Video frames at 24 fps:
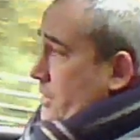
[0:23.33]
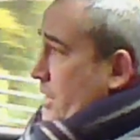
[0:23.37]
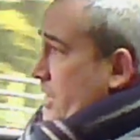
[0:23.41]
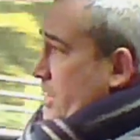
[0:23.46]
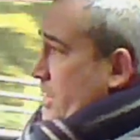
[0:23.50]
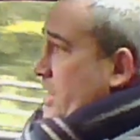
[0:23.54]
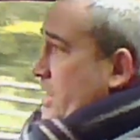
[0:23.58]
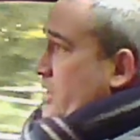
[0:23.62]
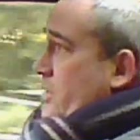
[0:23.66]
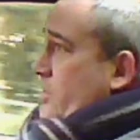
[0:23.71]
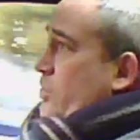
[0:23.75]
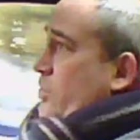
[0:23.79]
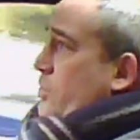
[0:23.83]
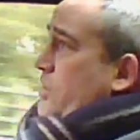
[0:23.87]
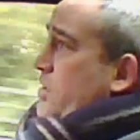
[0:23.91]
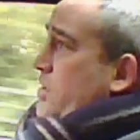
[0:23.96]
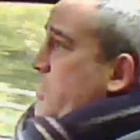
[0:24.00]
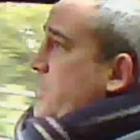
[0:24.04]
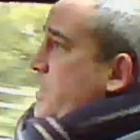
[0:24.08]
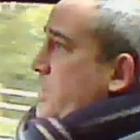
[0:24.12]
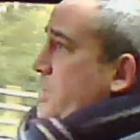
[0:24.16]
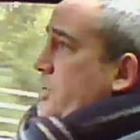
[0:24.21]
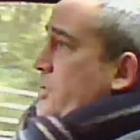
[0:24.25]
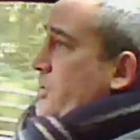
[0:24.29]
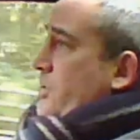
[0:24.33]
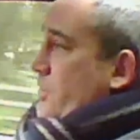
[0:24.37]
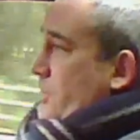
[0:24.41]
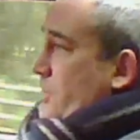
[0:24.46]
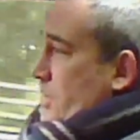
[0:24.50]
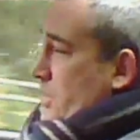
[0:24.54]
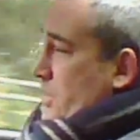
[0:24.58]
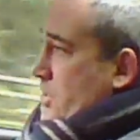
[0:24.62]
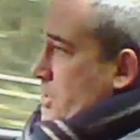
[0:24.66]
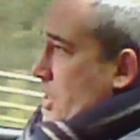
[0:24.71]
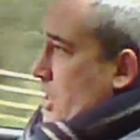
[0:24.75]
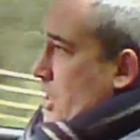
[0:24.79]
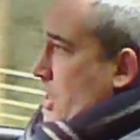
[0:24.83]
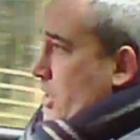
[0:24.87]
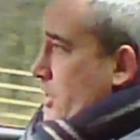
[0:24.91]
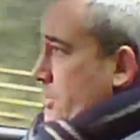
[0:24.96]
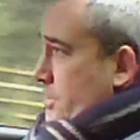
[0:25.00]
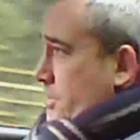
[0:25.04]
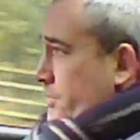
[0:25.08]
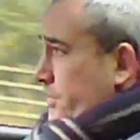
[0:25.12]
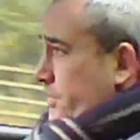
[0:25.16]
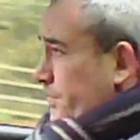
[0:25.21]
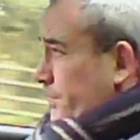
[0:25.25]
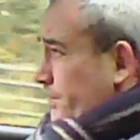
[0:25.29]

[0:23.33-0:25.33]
I think the 0 to 60 on these cars